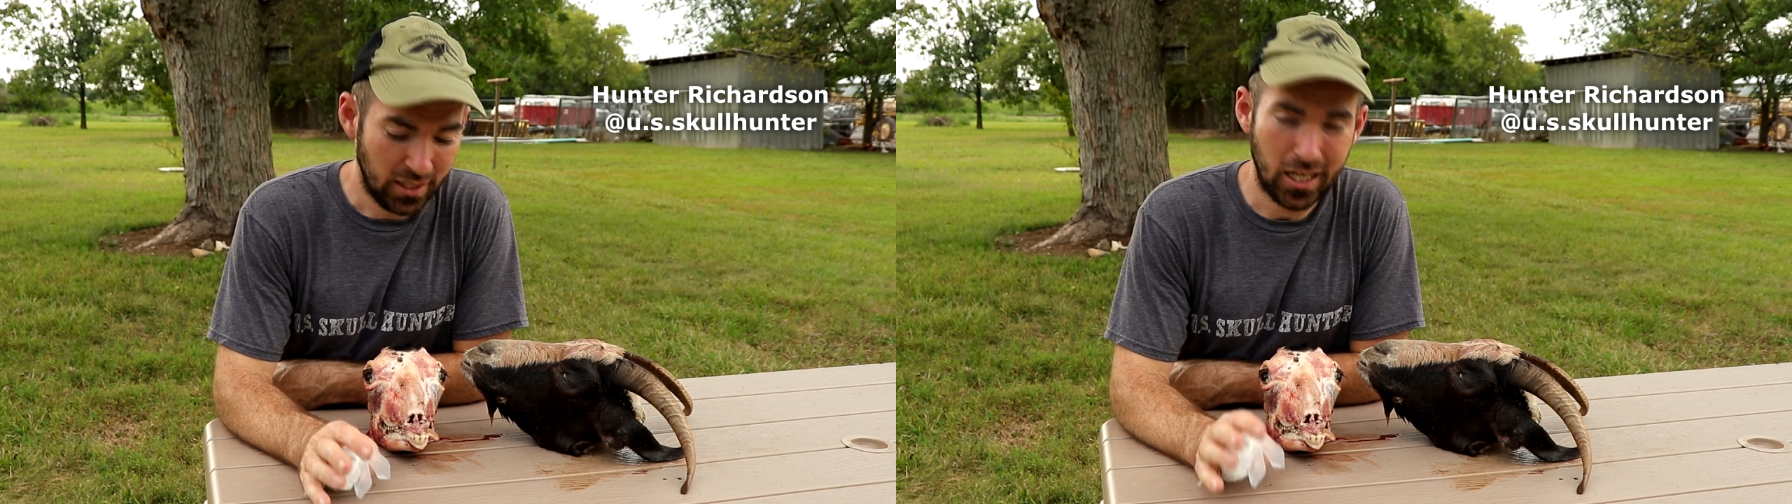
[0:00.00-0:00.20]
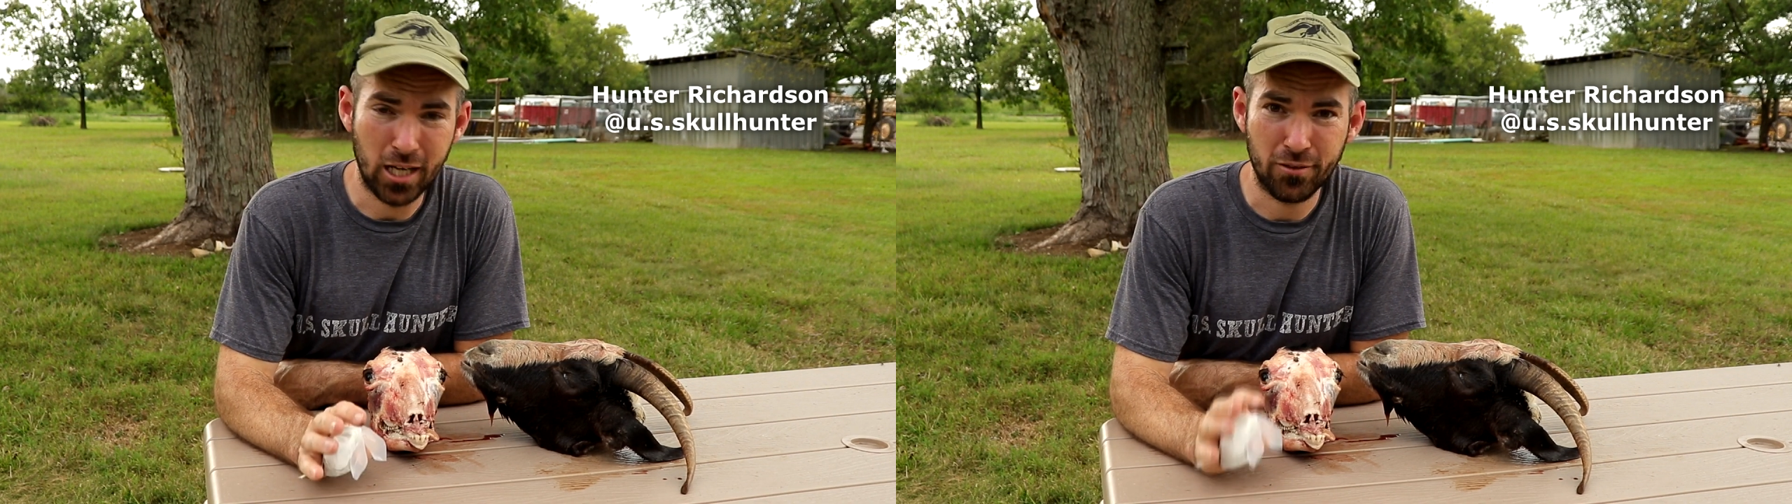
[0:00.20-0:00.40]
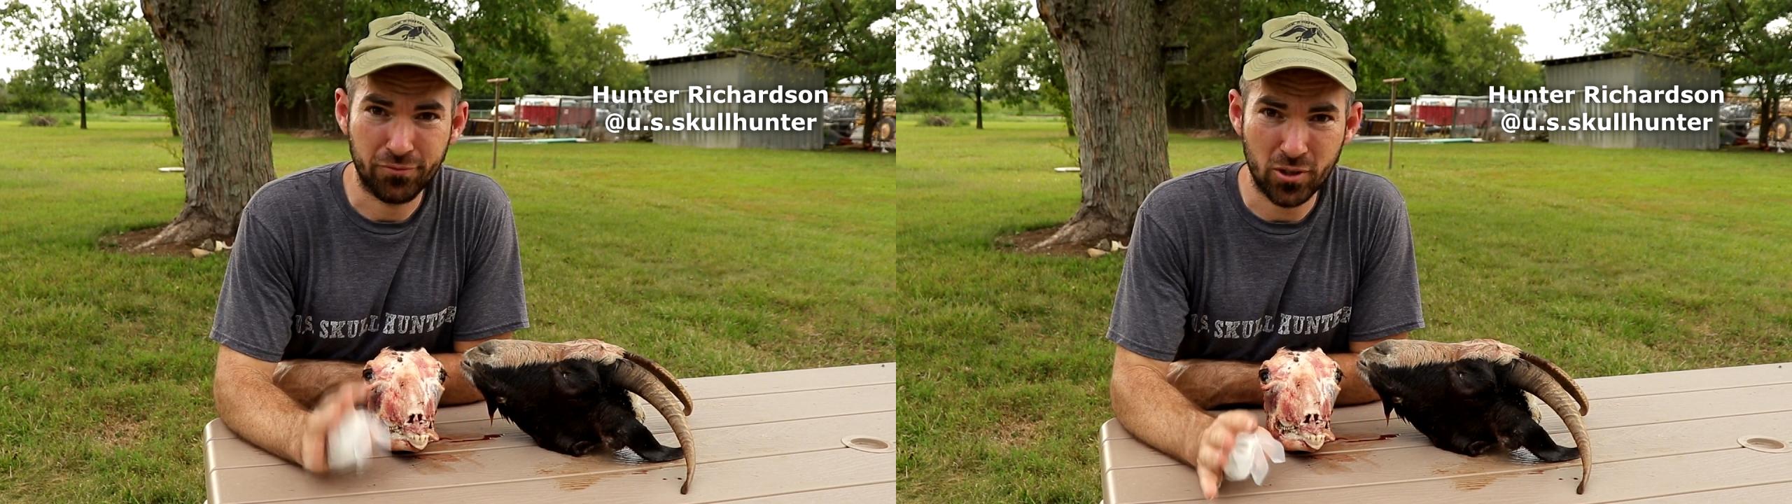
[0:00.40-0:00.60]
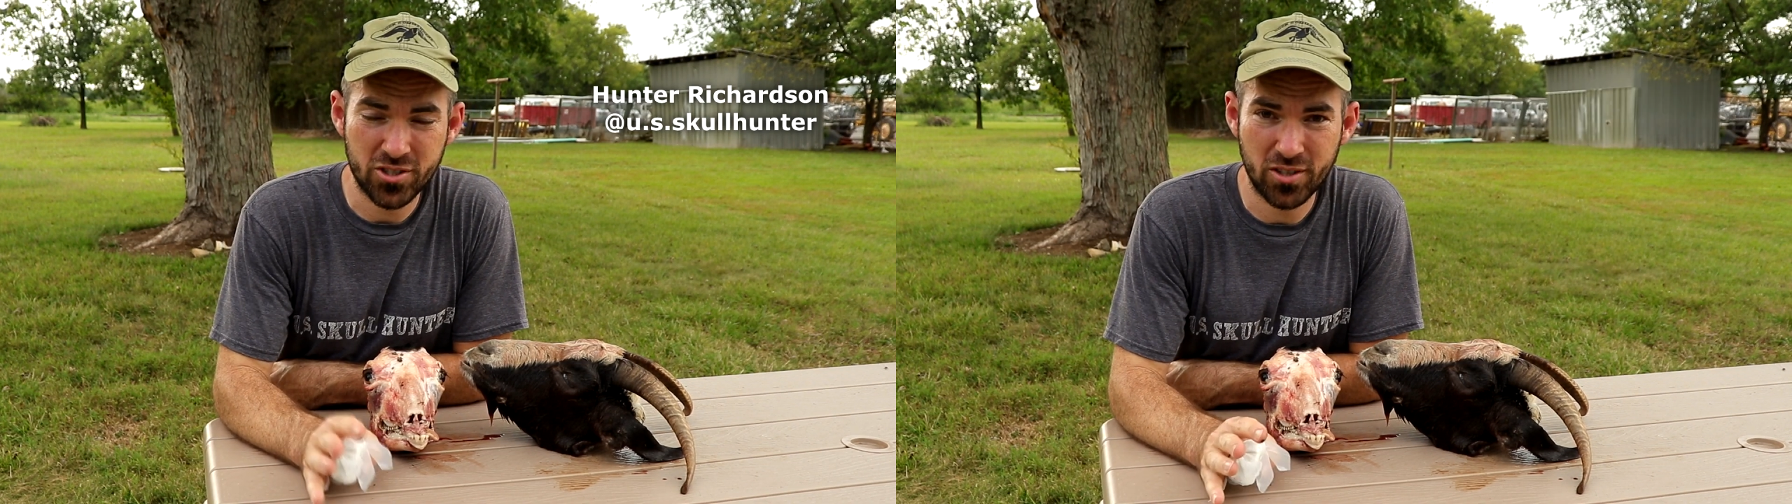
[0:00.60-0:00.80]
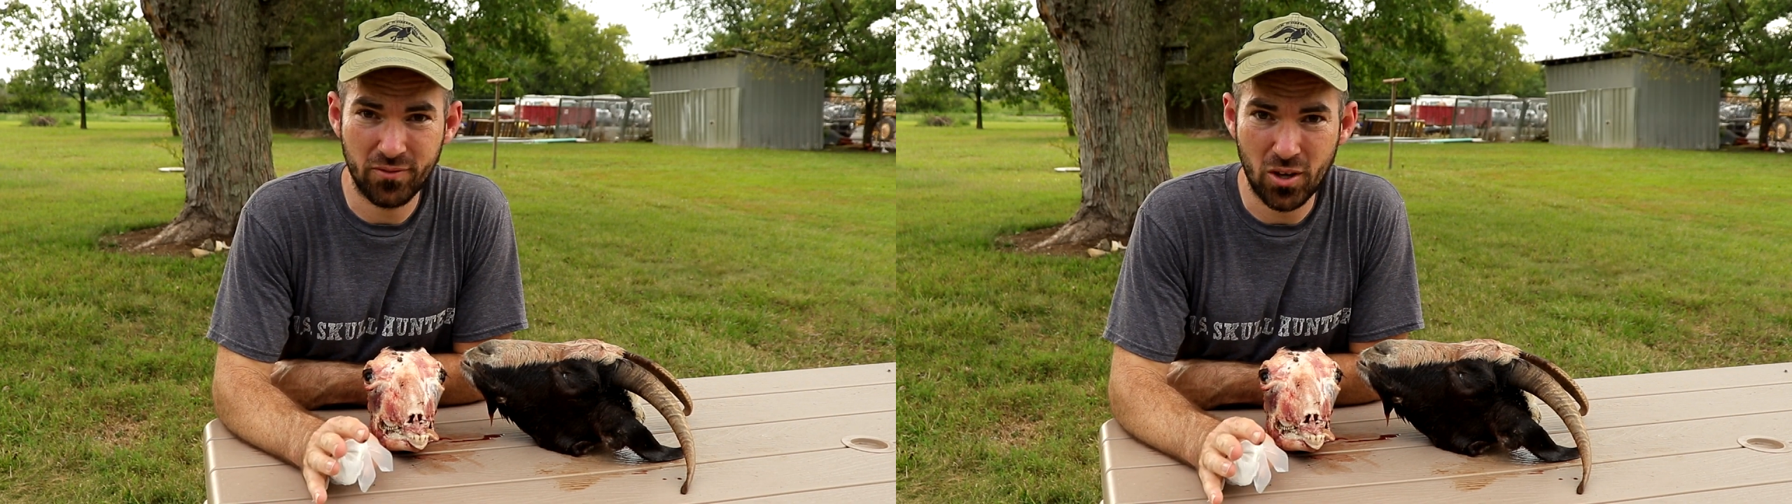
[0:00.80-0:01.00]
Uh, first of